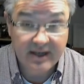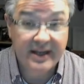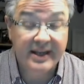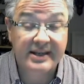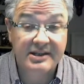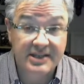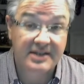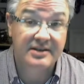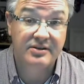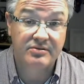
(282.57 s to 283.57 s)
And I can
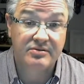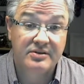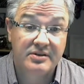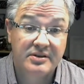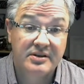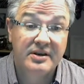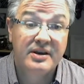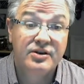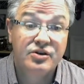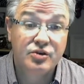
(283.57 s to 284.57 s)
tell you,
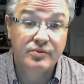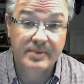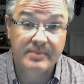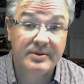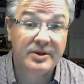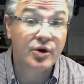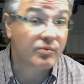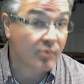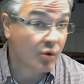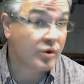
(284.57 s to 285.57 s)
2 people know
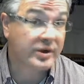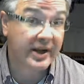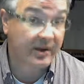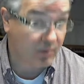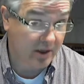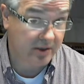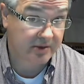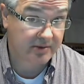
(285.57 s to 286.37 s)
more than 1.